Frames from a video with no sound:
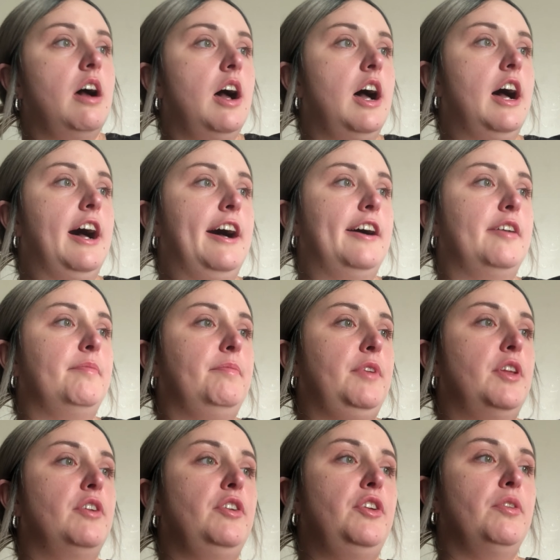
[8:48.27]
um,
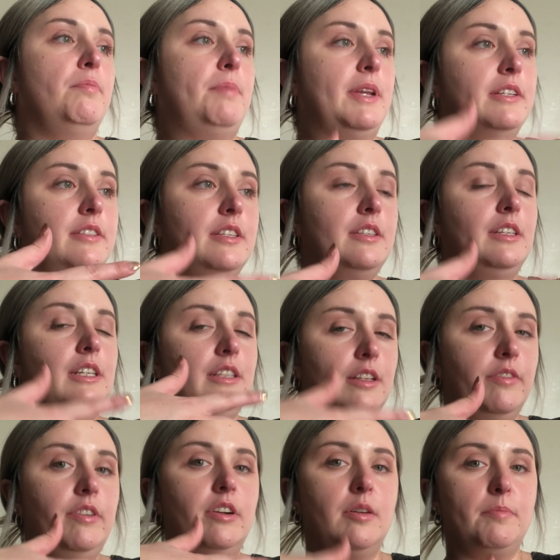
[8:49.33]
you know you're basically
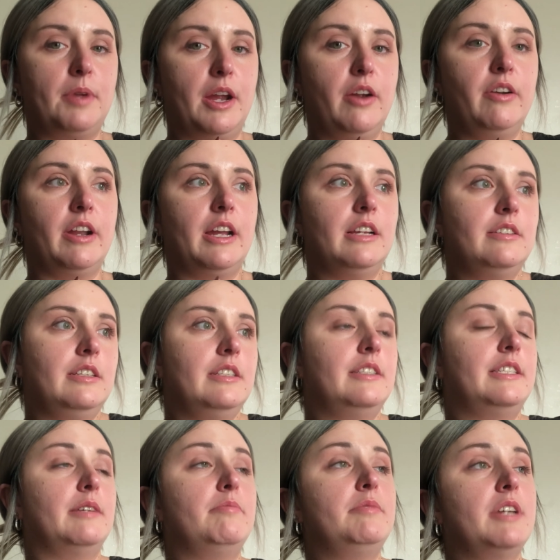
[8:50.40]
living on paradise and
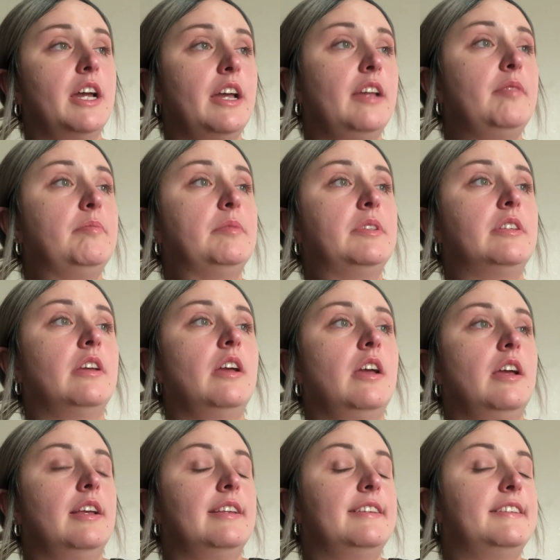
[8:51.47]
sometimes
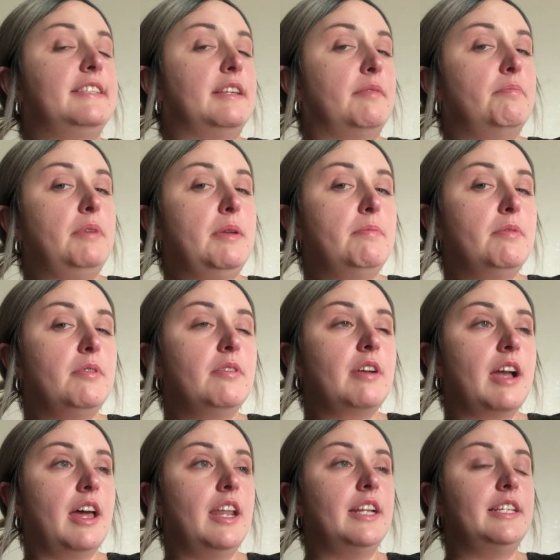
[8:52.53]
some people
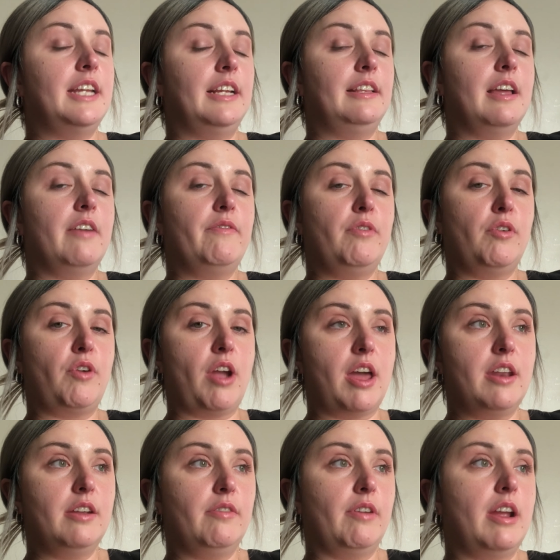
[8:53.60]
kind of take that for
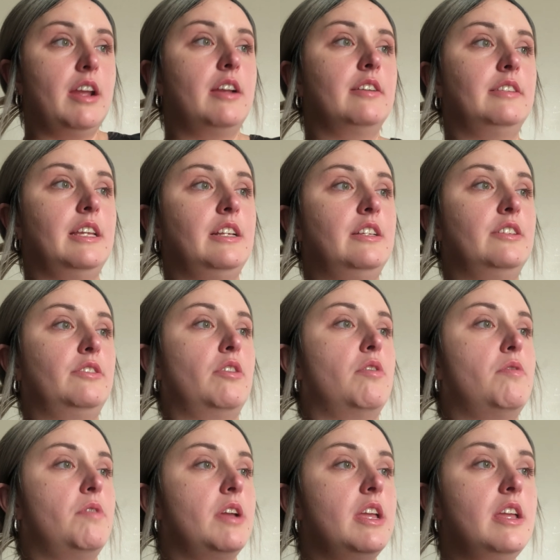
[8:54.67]
granted right because they just
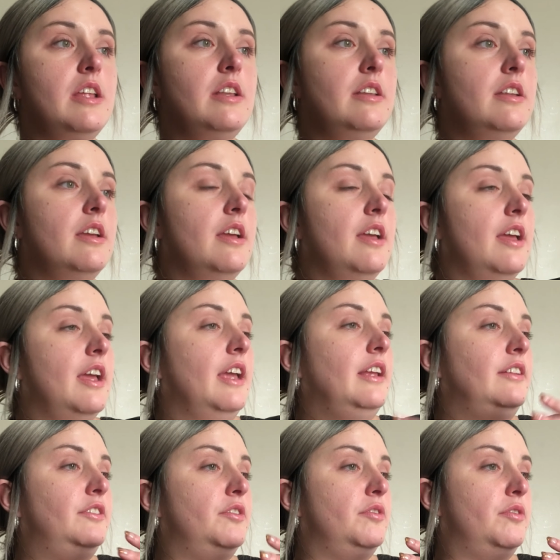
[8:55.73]
go in
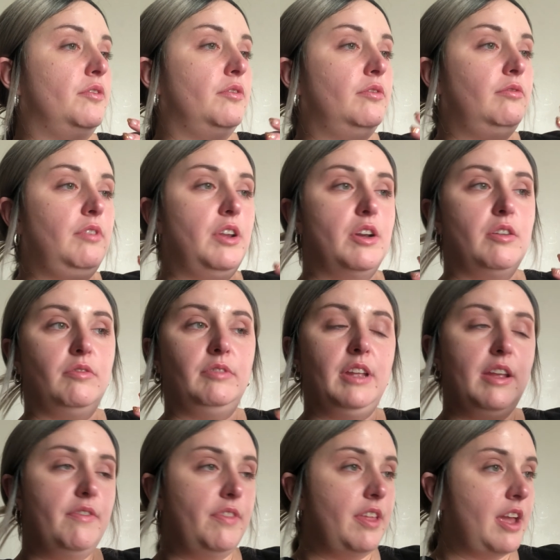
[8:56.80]
do their you know
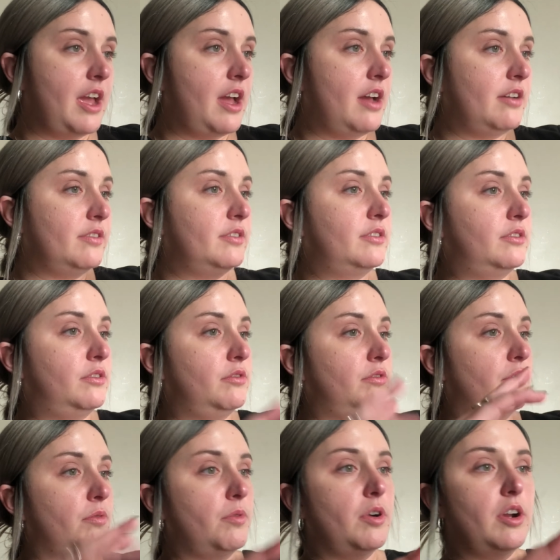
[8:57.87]
leave the house do
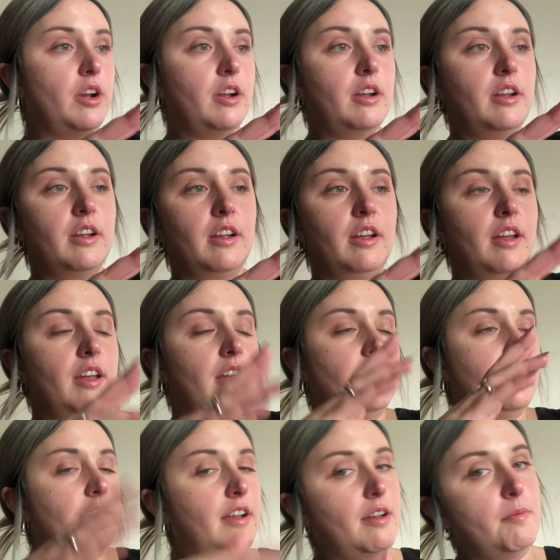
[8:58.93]
their work
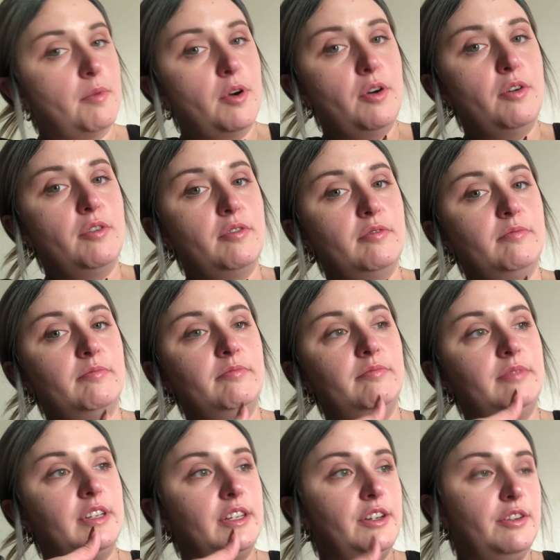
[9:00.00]
and come home
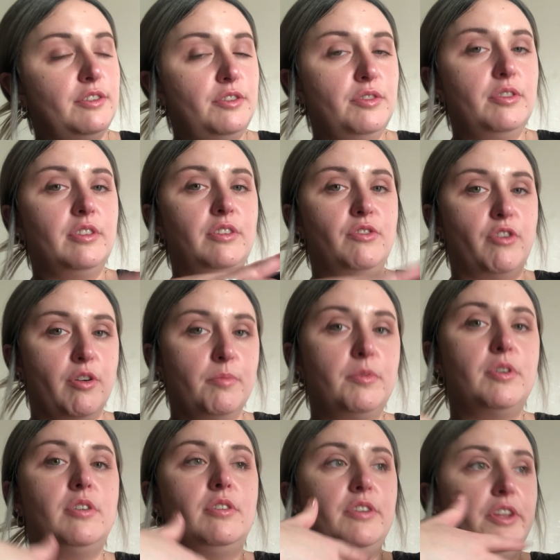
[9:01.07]
then you do the
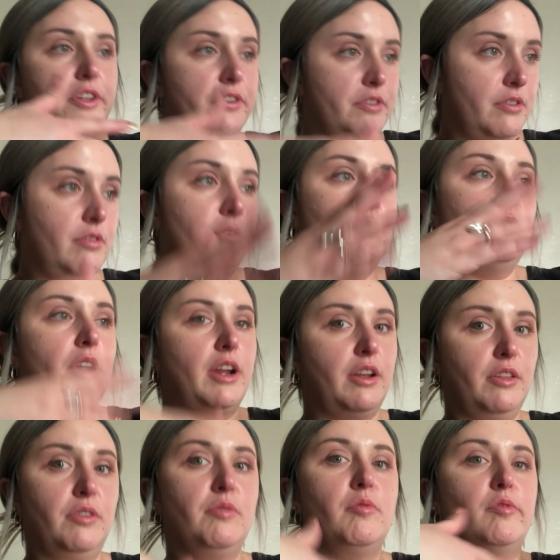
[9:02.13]
normal you know
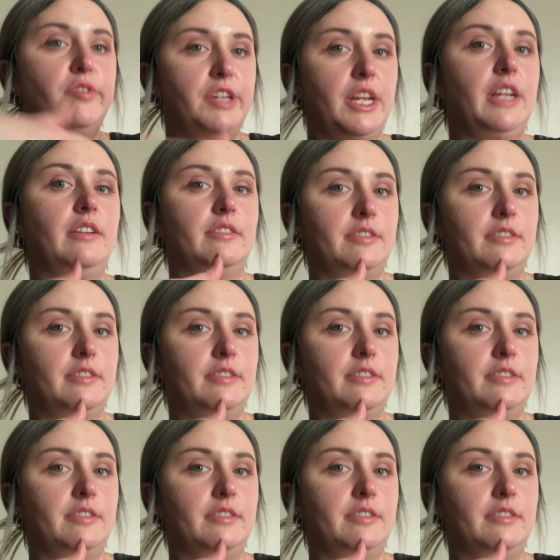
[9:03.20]
regular routine